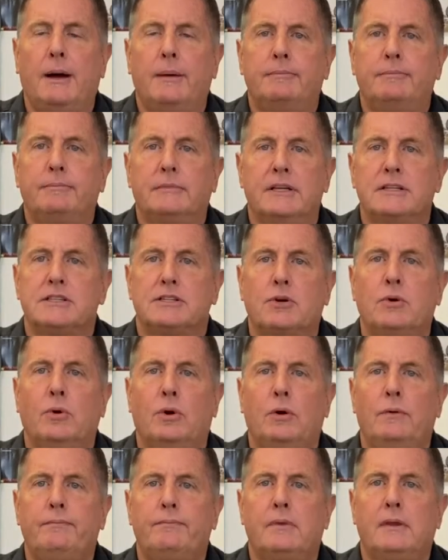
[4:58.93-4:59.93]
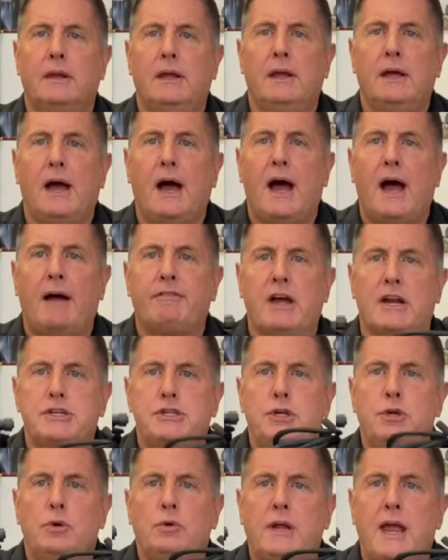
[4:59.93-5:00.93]
This is cool. I've got
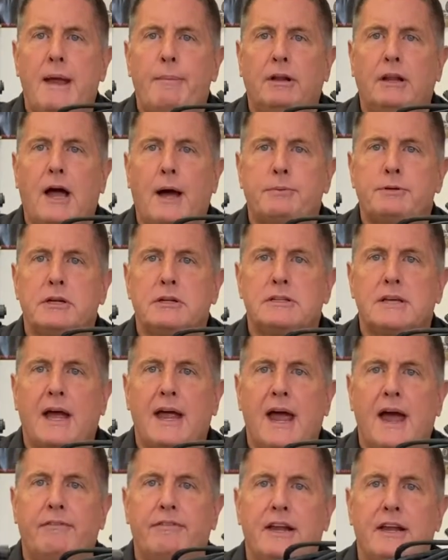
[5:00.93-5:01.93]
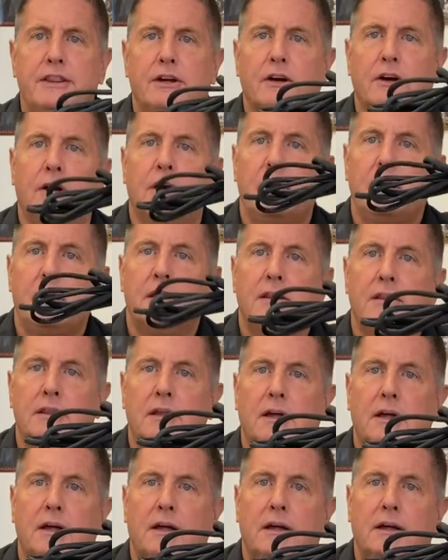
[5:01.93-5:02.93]
two cable options. I have either
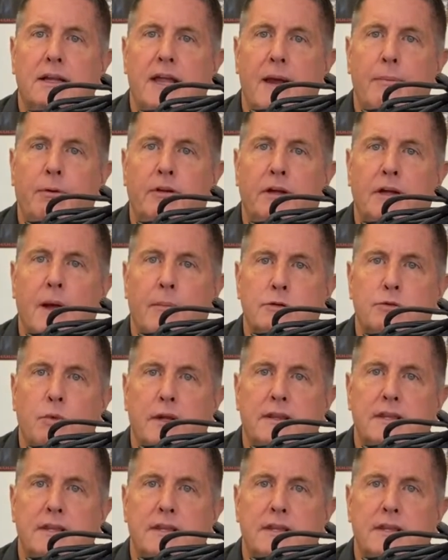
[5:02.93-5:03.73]
the cable that comes with the